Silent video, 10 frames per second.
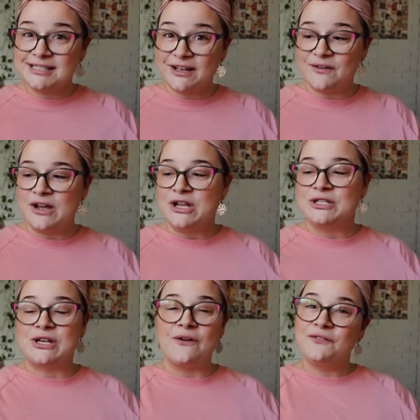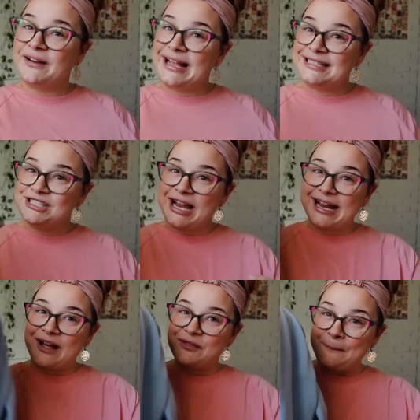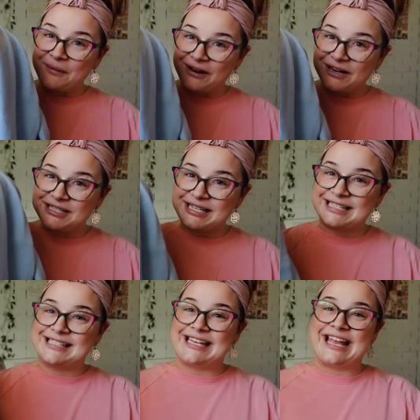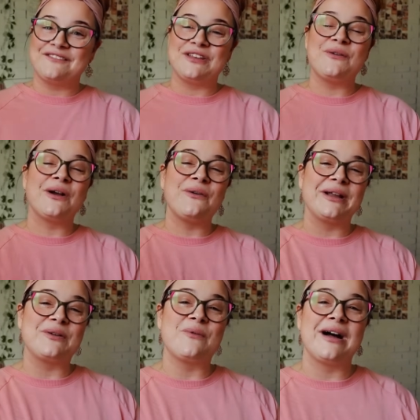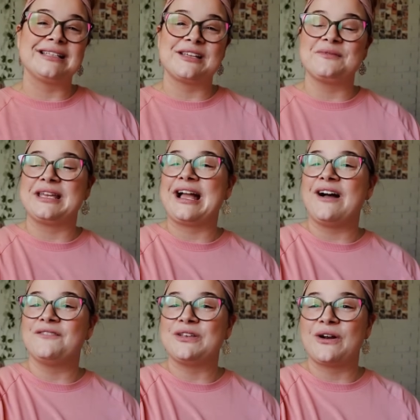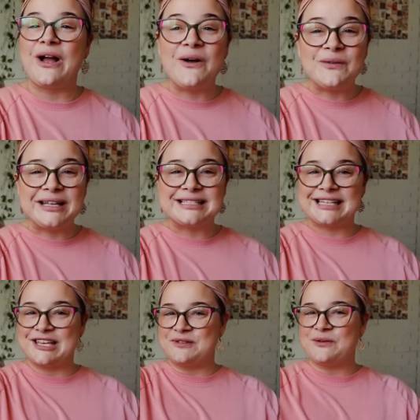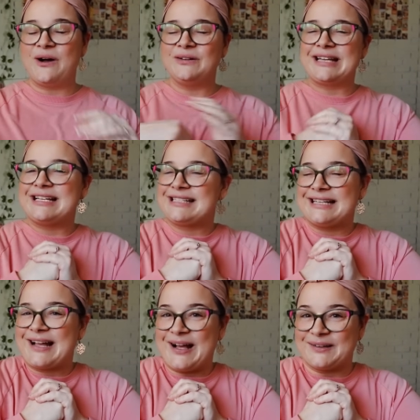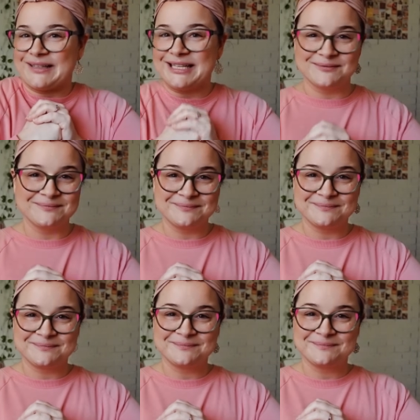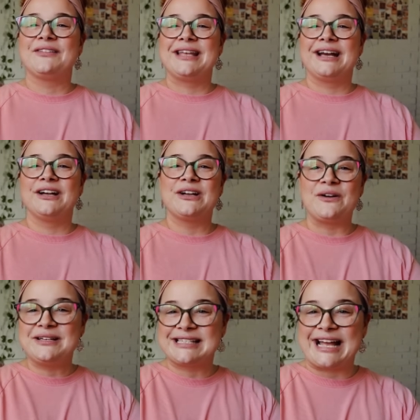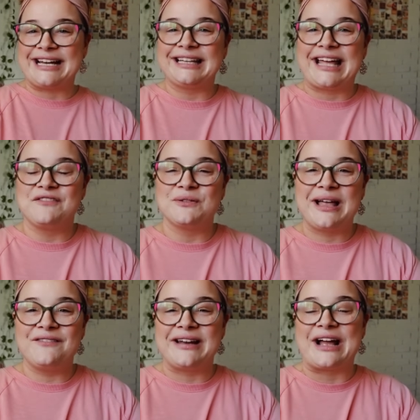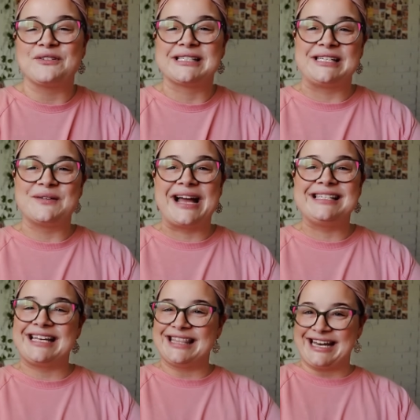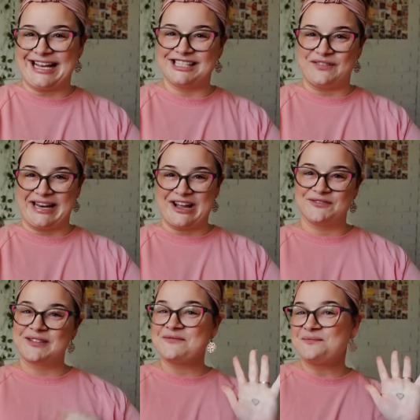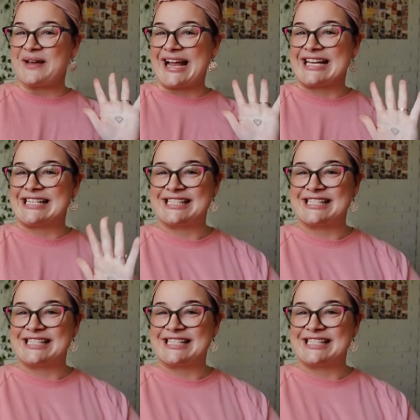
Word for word: Also, don't forget to check out the merch and see if you are going to want something of your own to keep you all nice and cuddly. Go out there, go design a life you love, and I will see you guys in the next video. Bye,